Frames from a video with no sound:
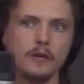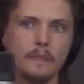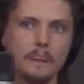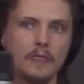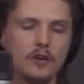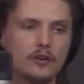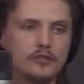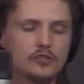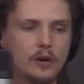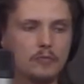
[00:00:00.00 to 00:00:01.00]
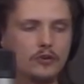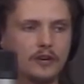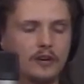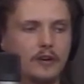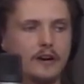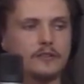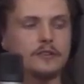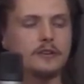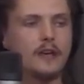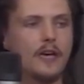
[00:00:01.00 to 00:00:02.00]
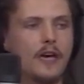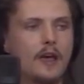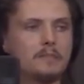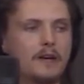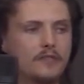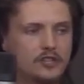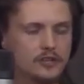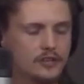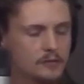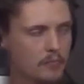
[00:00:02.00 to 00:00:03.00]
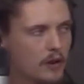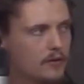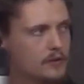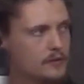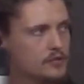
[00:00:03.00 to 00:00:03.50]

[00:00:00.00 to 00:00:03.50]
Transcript: Okay. You know, so I'm looking around and my vision is blurry.